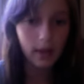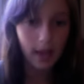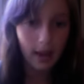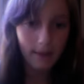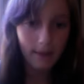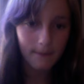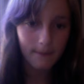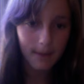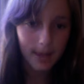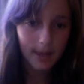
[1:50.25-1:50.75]

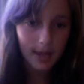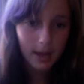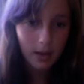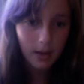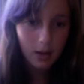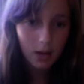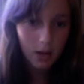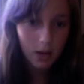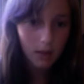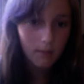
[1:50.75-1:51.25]
out my hair,
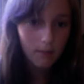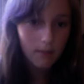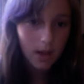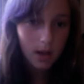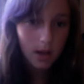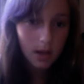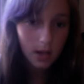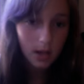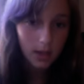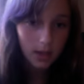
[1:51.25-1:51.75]
and I'm
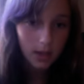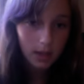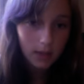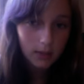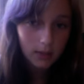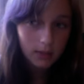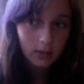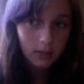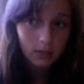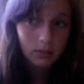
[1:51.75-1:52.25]
not cutting
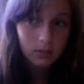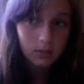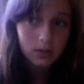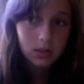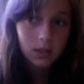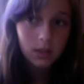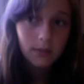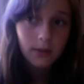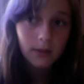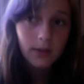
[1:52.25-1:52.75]
it the whole
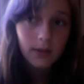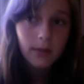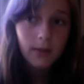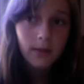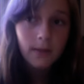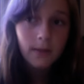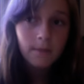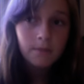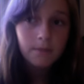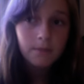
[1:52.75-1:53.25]
summer
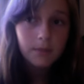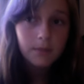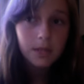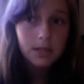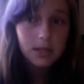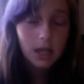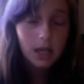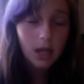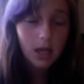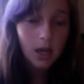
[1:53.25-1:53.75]

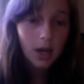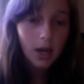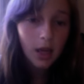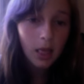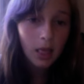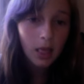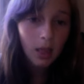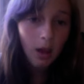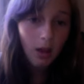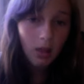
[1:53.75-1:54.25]
because I cut a
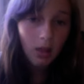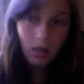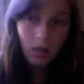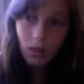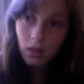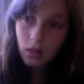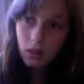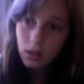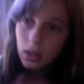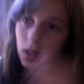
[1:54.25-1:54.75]
lot
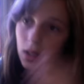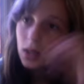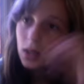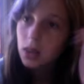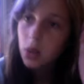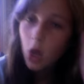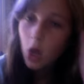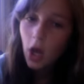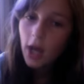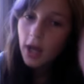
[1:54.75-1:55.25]

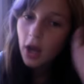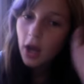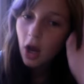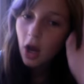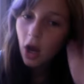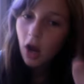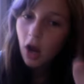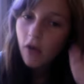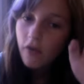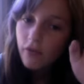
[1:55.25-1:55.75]

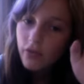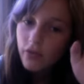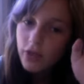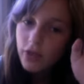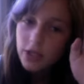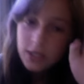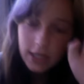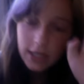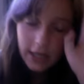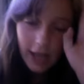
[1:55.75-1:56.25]
off the
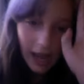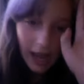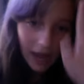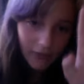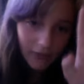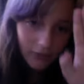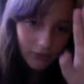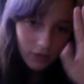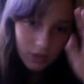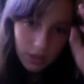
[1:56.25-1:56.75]
day
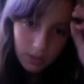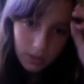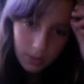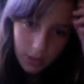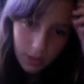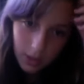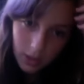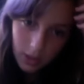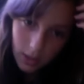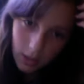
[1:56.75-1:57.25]
after
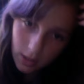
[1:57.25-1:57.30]
summer